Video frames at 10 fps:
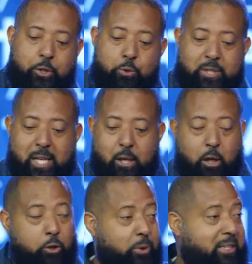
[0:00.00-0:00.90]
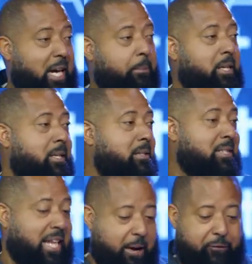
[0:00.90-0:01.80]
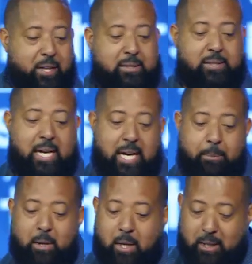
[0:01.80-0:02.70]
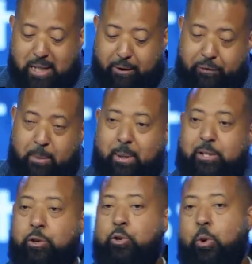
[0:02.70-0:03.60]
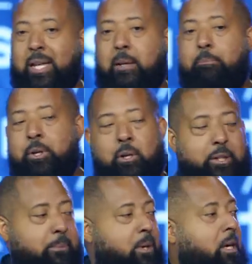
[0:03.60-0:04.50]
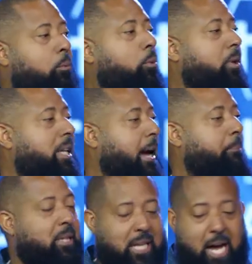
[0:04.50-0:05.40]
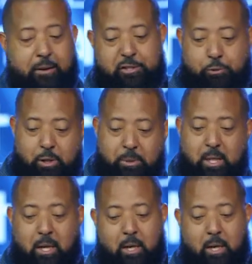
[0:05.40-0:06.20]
Tuesday. Y'all know what time it is. It's Lafayette's time. Lafayette, make sure you are in the building. We will not be live streaming